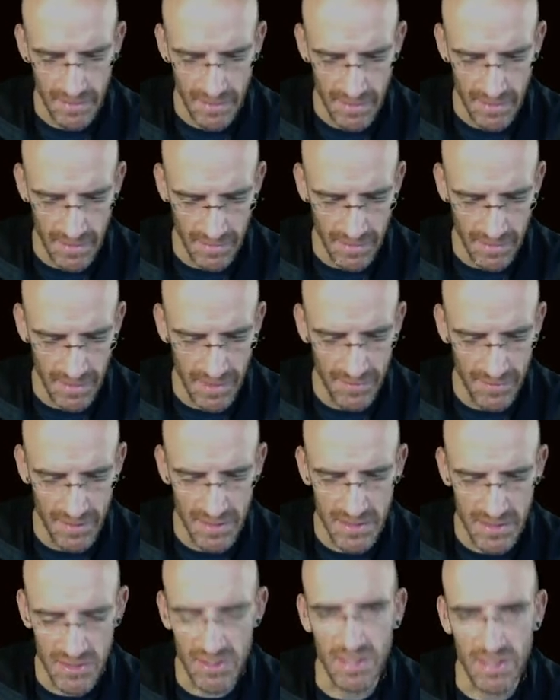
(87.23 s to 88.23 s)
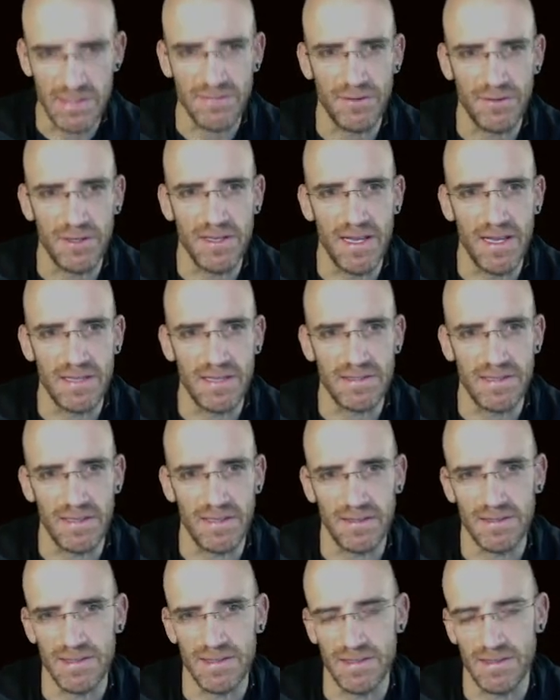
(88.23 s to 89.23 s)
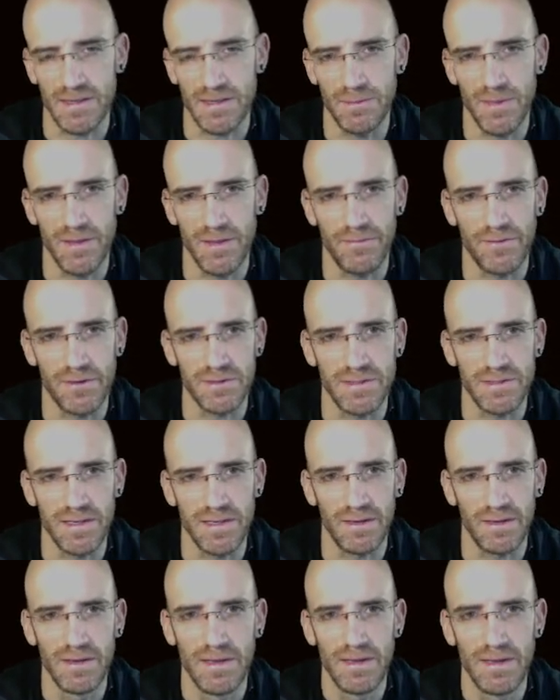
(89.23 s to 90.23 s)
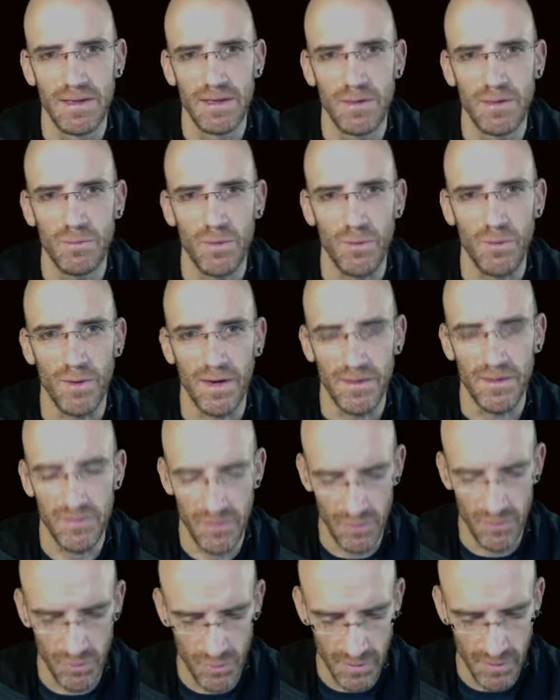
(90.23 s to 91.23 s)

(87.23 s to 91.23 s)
and this is just for testing because this is going to be the first thing we want to do.